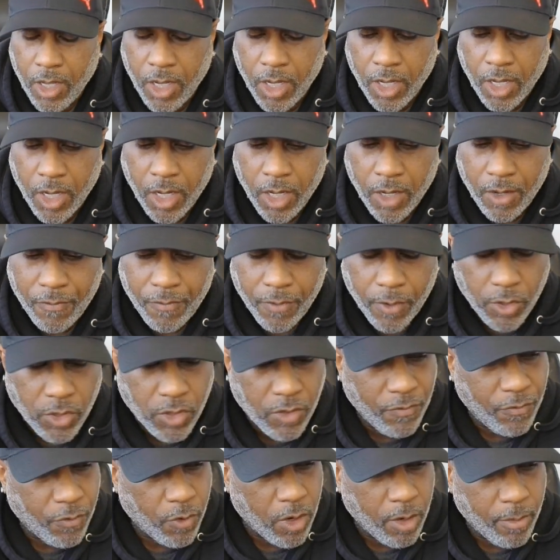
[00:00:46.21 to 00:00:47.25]
Uh,
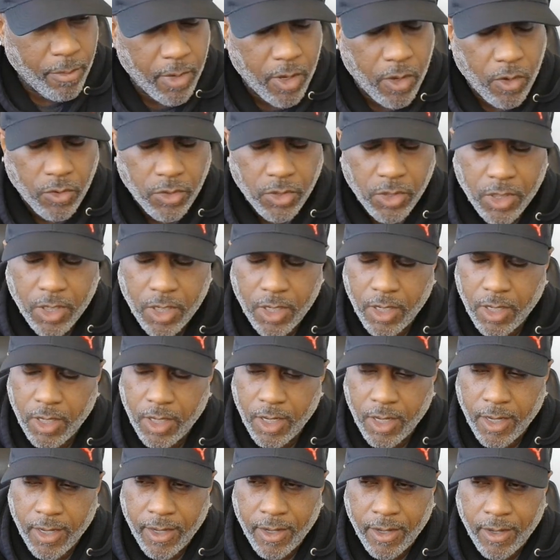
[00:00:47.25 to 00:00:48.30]
first and foremost,
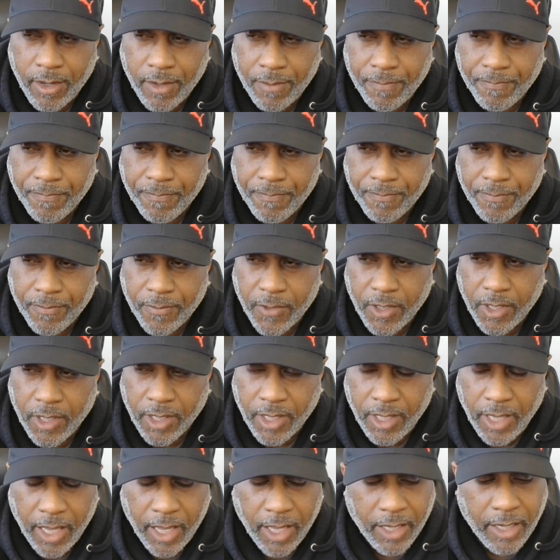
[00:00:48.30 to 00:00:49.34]
um,
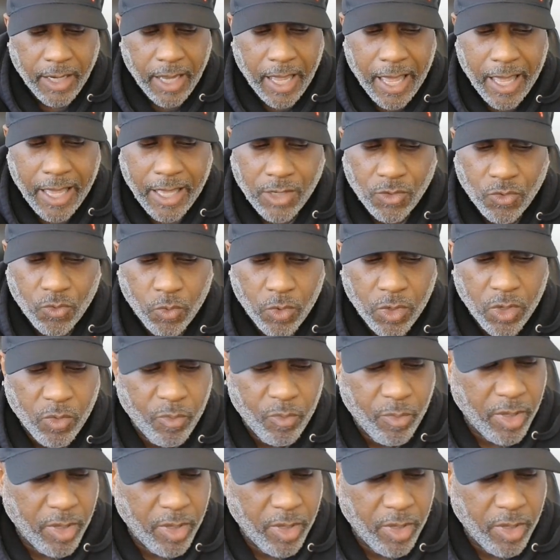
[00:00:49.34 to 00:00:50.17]
again, as will